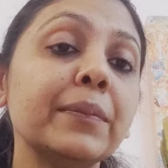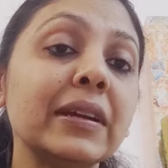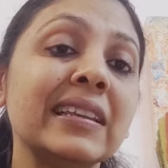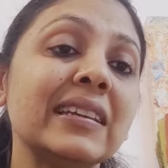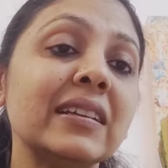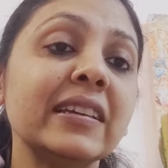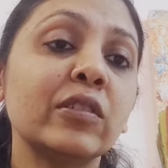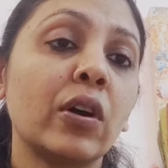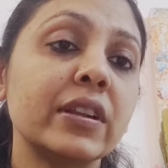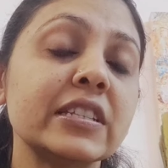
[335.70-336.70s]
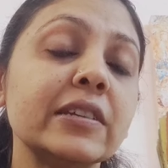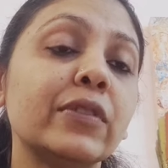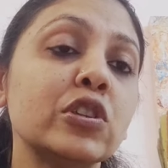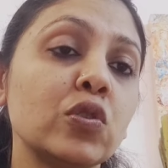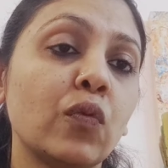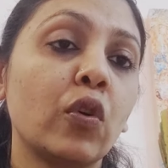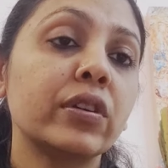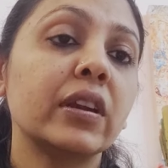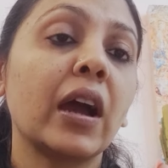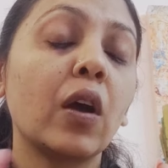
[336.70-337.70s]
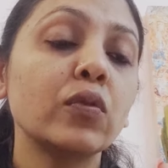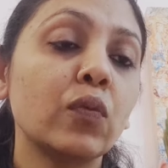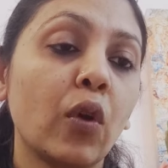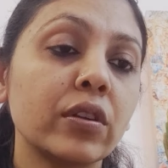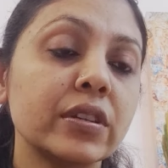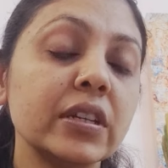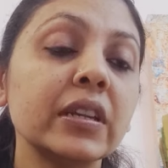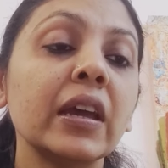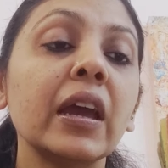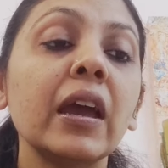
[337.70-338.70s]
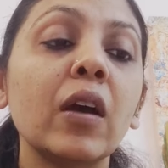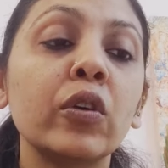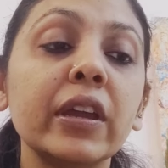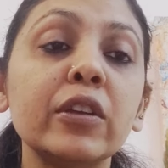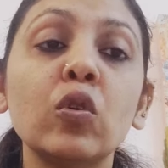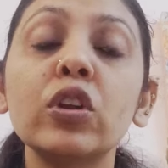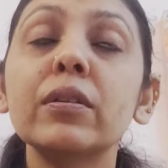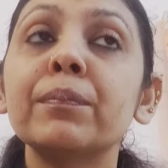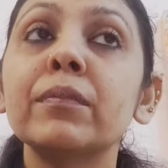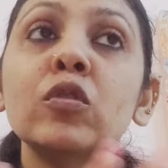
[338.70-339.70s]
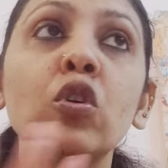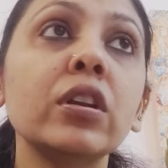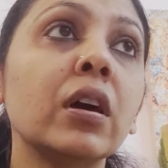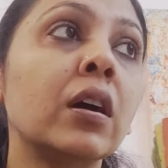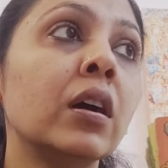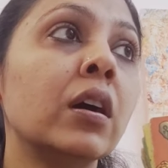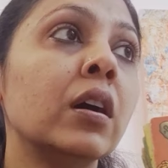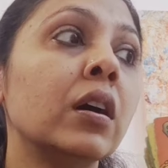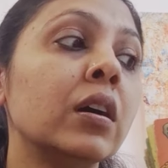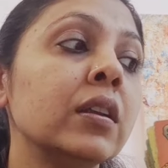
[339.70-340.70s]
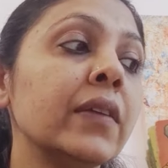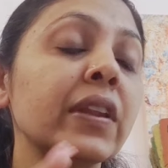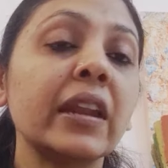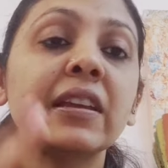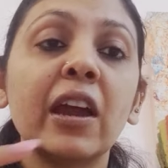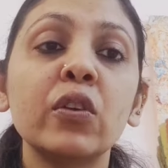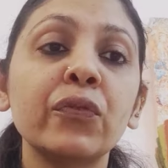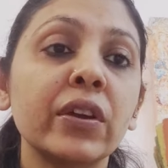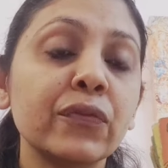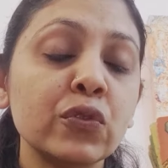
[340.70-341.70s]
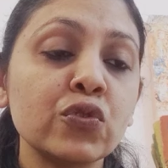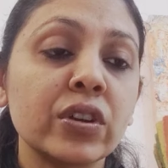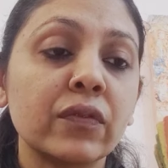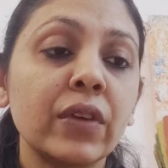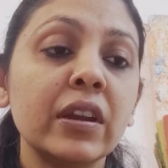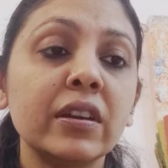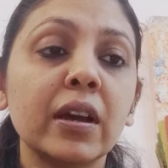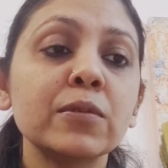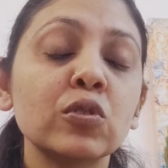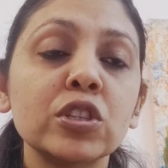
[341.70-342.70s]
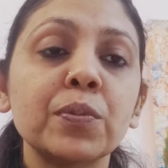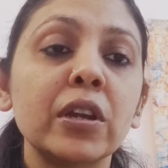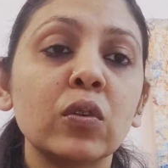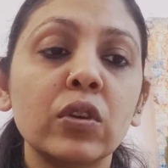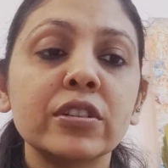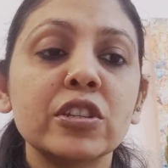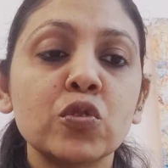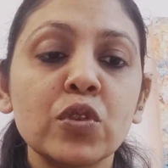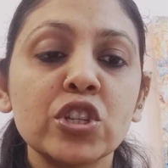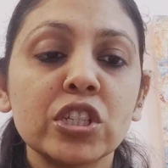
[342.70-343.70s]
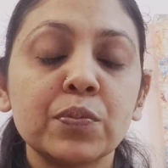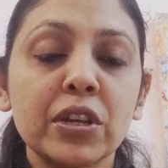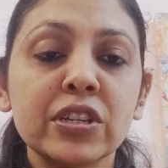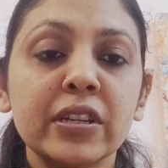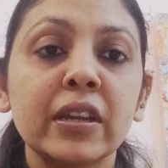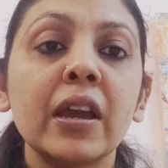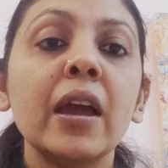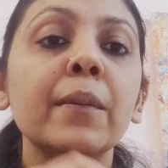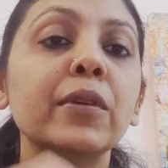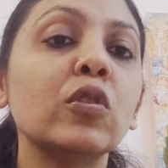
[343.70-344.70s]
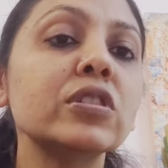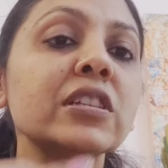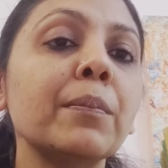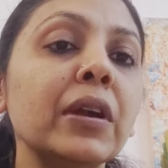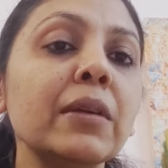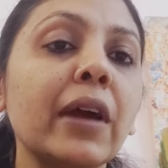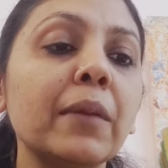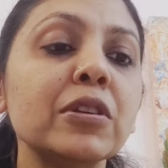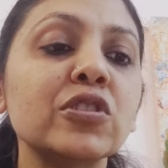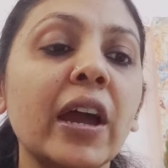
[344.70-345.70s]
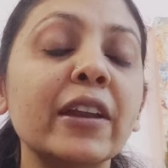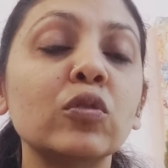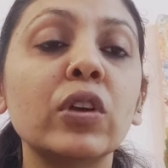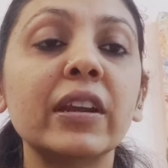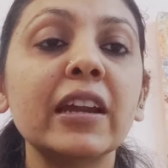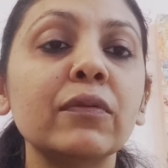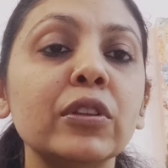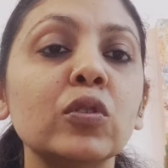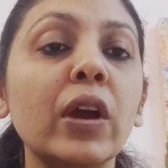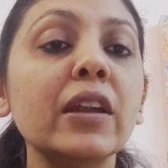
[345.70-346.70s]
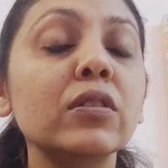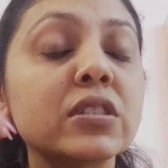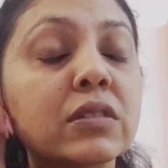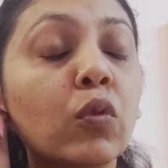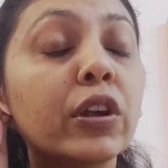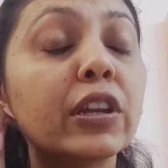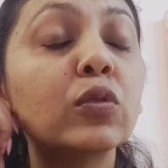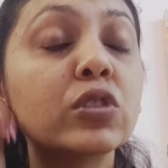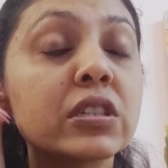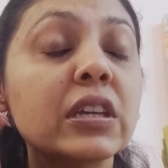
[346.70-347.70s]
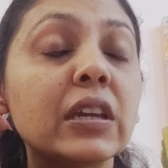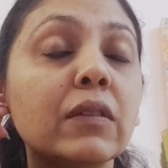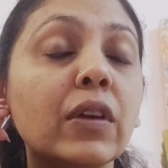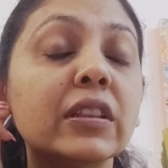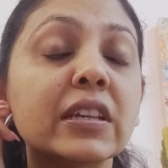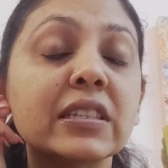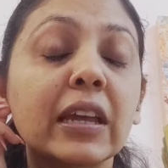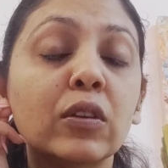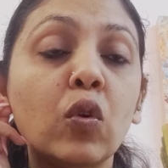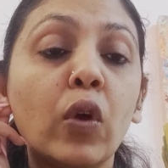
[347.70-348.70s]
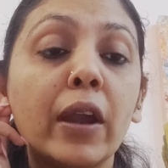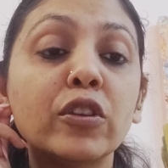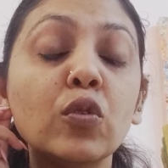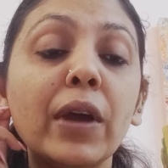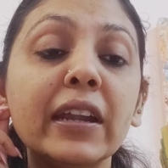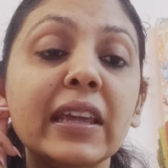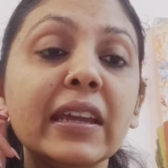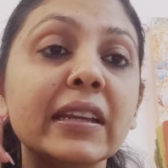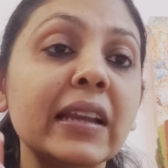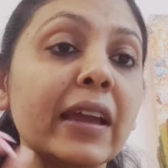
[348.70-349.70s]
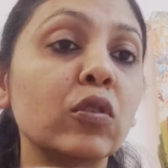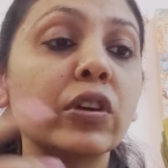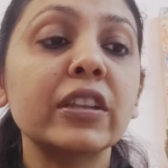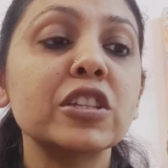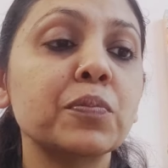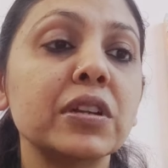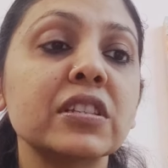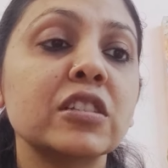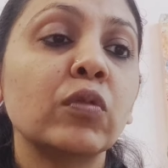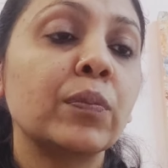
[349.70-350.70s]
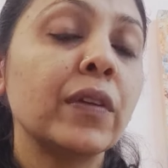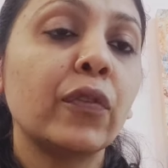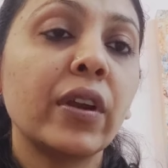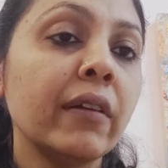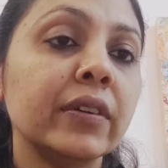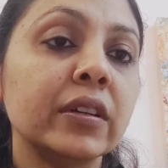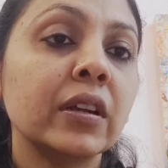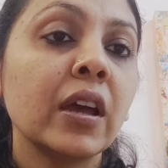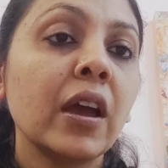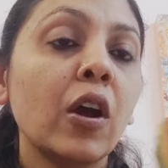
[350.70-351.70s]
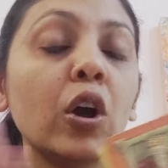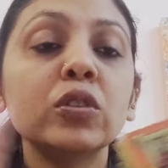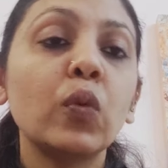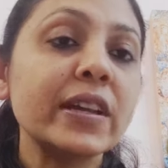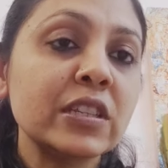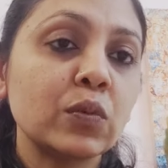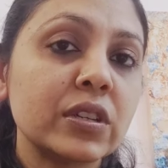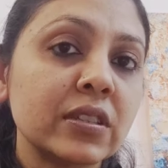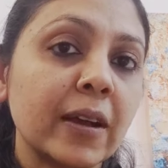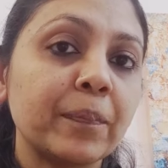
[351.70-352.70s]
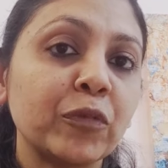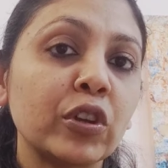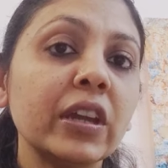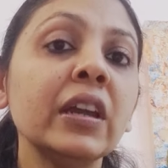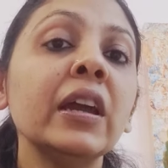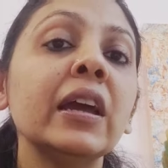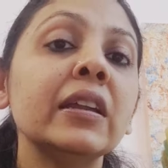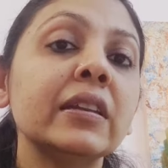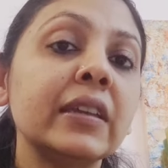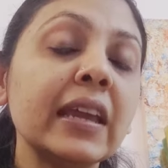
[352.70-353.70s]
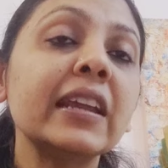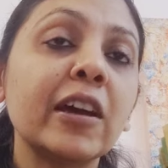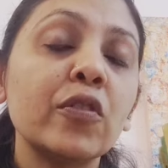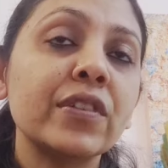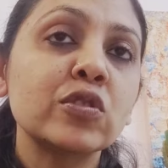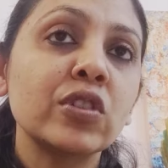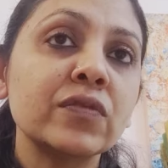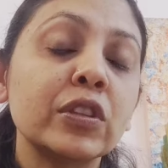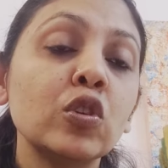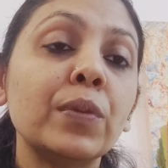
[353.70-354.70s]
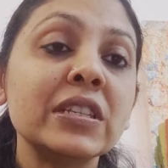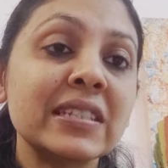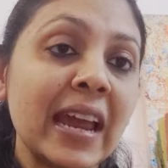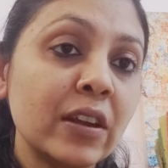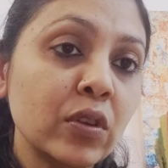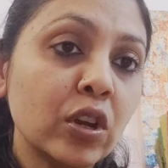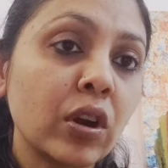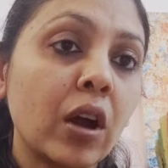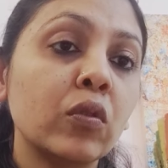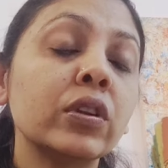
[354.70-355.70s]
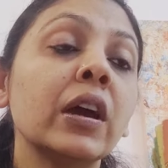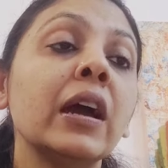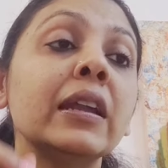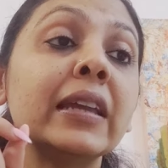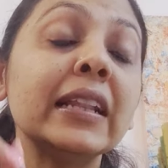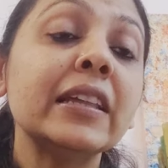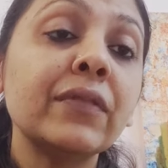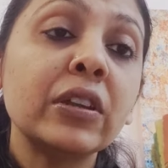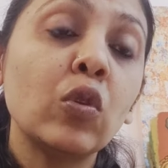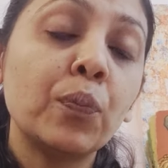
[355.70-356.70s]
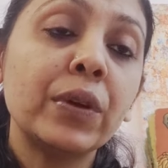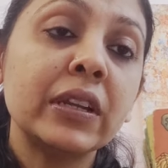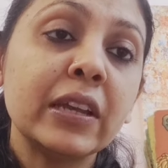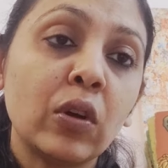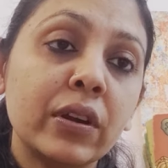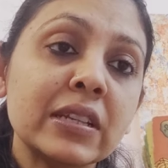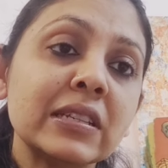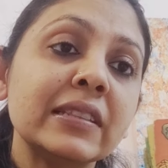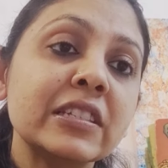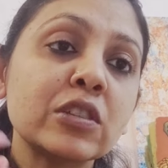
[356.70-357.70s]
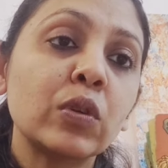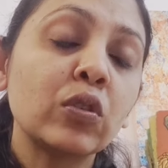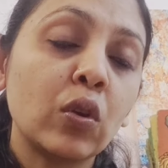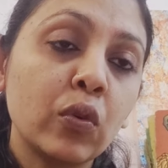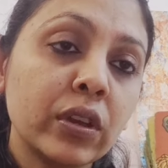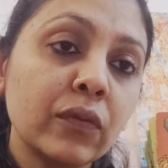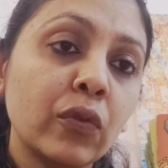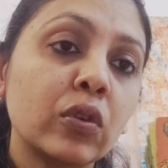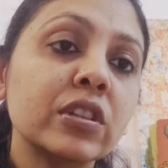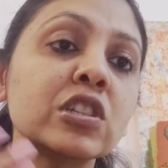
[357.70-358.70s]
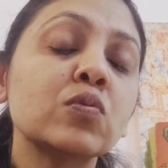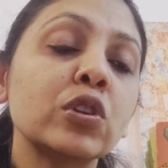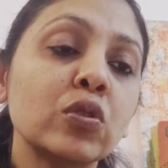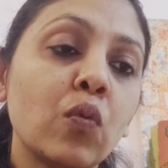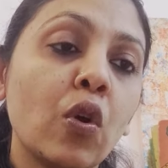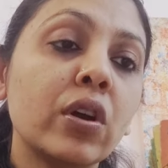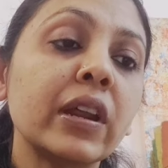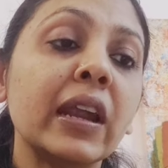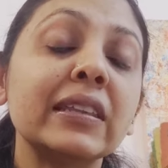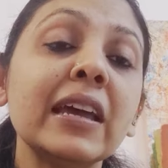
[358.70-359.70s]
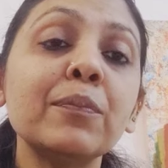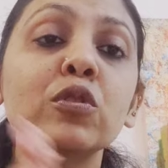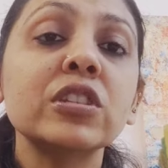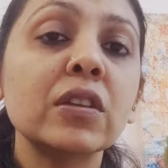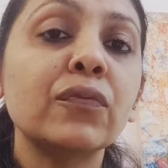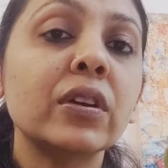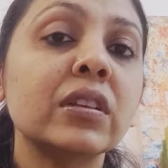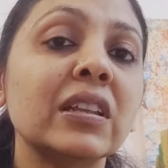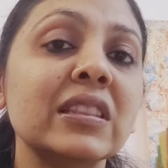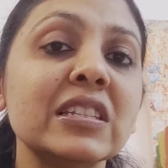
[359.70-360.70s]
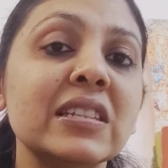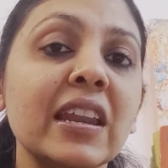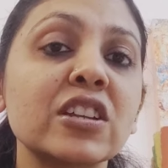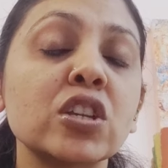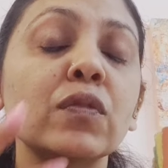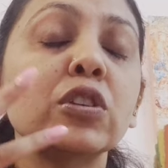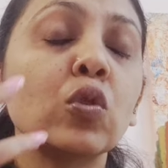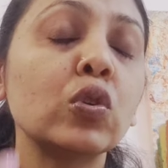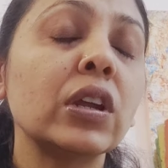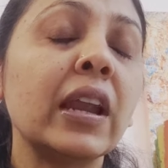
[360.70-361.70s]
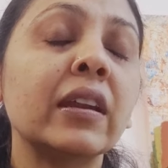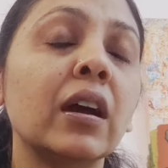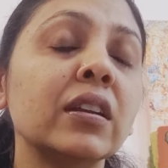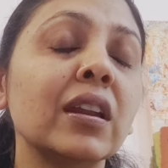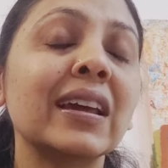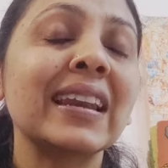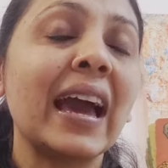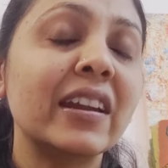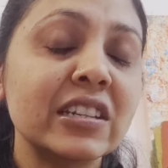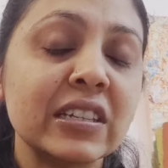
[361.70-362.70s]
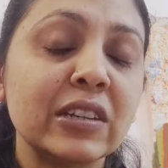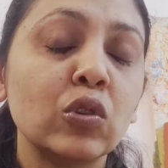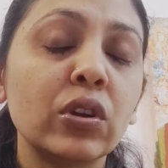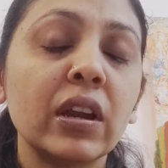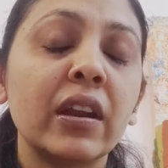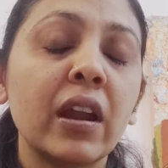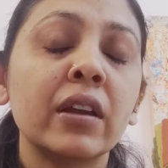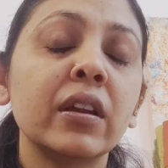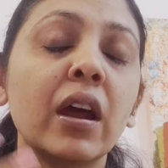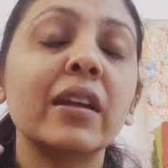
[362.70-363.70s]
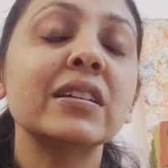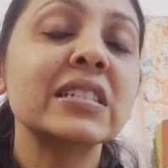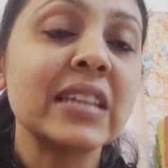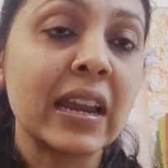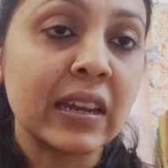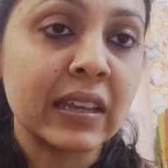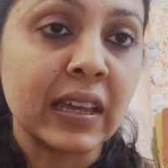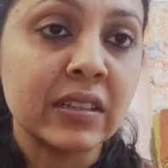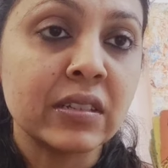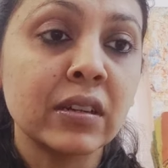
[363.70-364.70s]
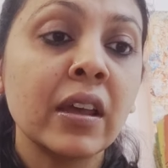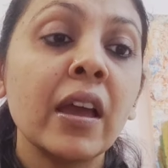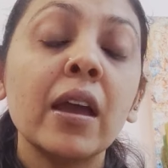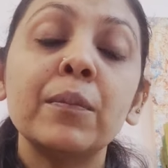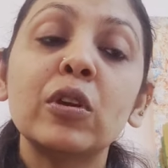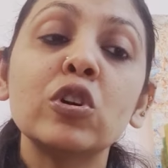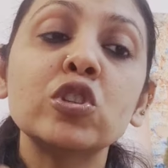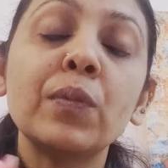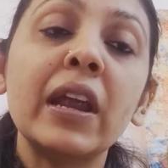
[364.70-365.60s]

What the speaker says: them clearly and honestly what you want and how you want it. Okay, don't live in any kind of confusion when it comes to this particular situation, especially because somebody might be trying to connect with you and wanting to see where things can go, and you might take it like, okay, this person is with me forever, or the vice versa. Okay, take it how it resonates with you, but stand your ground, tell them very openly and honestly, this is what you are looking for, this is what you want, and then proceed further in this direction with total and utter clarity, total and utter understanding, Cancer, because you